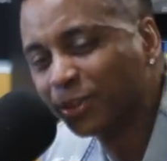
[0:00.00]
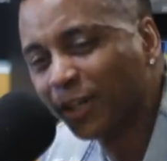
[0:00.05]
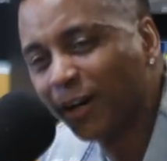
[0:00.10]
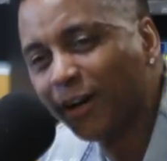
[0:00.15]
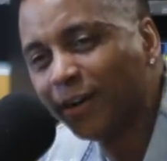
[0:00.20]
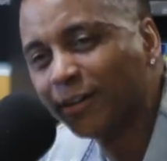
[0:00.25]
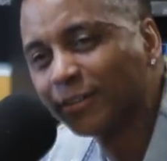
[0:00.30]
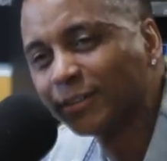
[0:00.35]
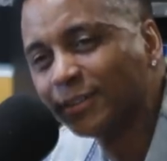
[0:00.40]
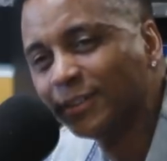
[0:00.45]

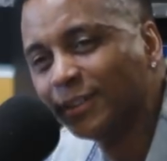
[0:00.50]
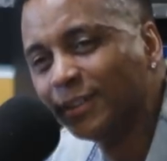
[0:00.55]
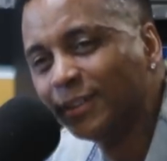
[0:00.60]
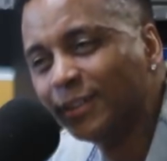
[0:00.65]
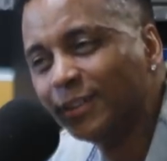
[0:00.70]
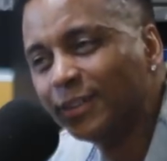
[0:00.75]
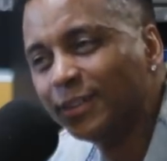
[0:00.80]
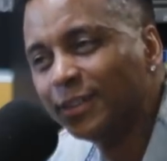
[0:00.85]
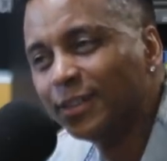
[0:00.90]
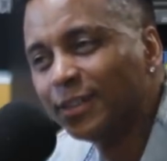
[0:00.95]
dog. Brother.
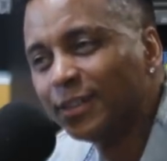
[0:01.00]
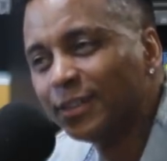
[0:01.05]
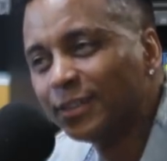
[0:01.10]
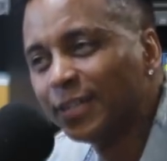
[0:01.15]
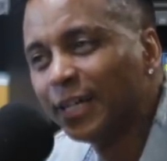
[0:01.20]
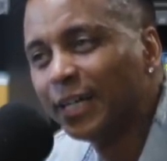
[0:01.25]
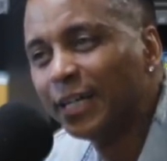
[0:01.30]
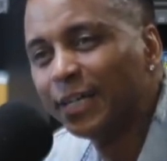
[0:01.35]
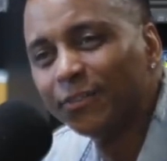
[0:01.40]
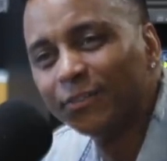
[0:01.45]

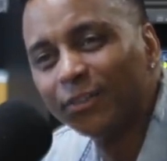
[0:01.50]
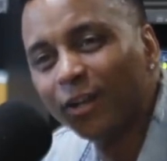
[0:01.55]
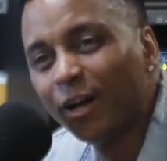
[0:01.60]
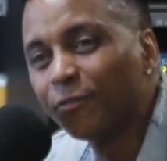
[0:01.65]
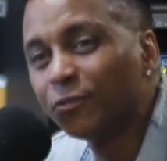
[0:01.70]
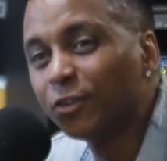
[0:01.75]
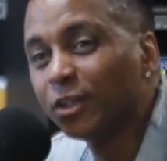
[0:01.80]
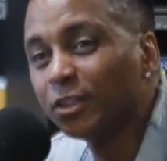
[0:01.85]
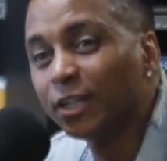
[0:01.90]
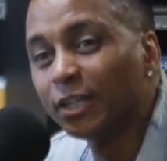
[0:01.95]
Like y'all
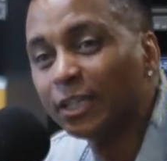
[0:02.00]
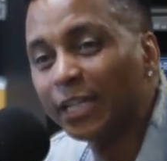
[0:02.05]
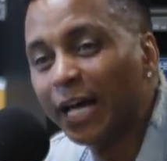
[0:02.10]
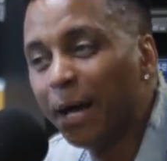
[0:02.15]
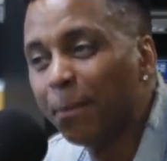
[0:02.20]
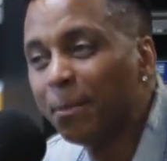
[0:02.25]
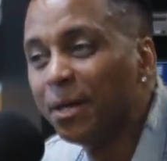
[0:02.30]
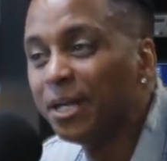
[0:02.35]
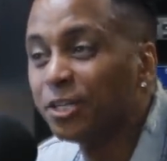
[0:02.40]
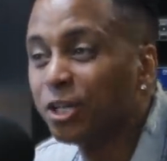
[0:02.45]
done a
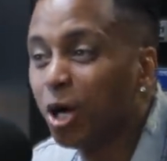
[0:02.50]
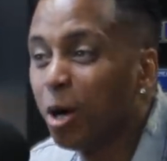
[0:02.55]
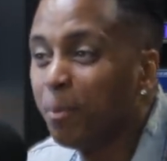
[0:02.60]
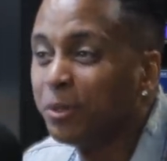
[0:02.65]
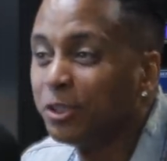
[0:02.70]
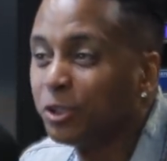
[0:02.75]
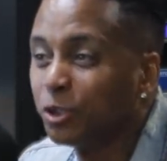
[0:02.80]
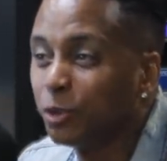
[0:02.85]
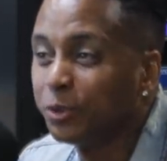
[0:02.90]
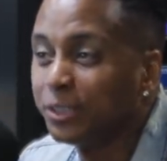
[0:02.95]
lot, man. Y'all
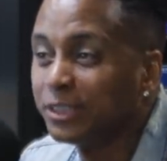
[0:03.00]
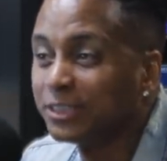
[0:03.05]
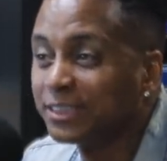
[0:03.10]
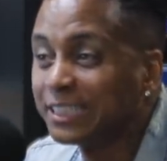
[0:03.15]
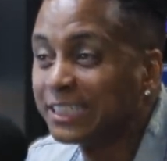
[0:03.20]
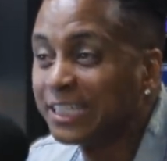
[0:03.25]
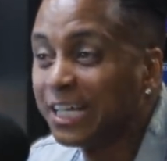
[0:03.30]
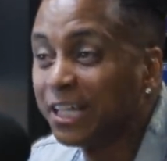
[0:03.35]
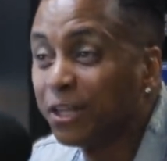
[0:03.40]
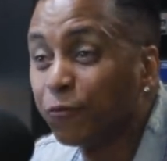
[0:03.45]
been doing this
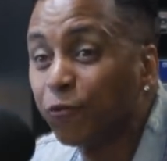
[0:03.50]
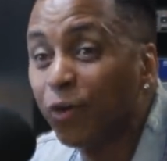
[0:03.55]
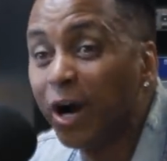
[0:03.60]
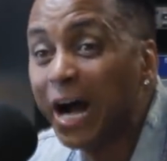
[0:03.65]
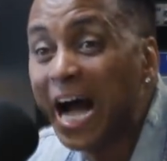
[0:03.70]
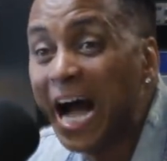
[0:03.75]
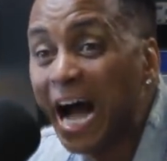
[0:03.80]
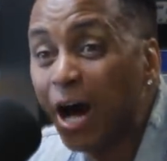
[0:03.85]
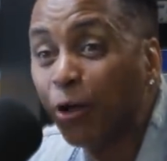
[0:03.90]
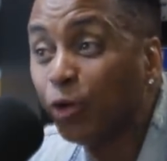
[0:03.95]
together combo. for
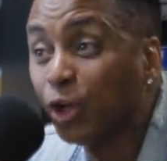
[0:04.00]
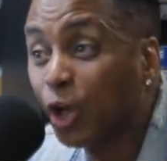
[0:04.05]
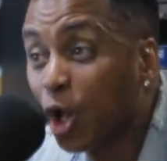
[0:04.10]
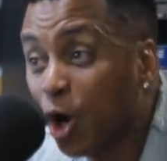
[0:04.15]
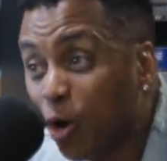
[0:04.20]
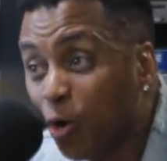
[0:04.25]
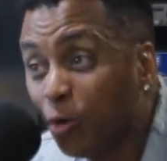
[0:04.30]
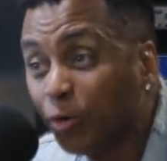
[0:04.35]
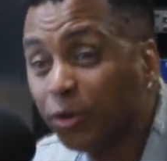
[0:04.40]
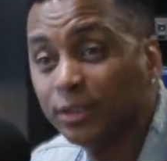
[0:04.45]
how
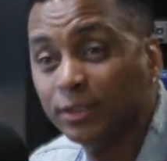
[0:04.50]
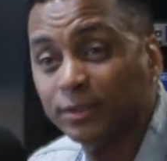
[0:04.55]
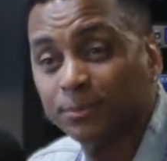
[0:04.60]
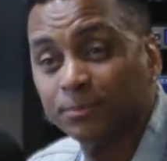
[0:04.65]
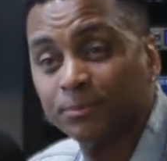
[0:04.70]
long?